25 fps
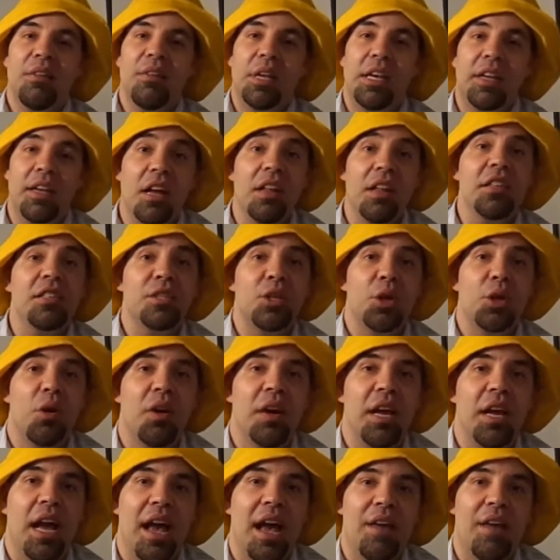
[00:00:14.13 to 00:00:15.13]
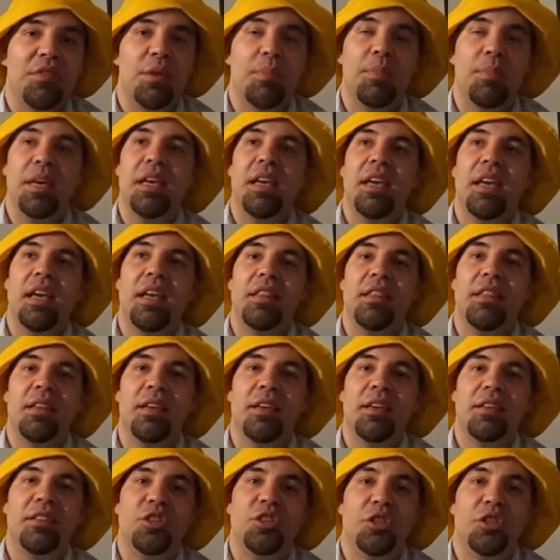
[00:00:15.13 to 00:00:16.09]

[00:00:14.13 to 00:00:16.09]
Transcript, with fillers: to tell the story, I have to be in the,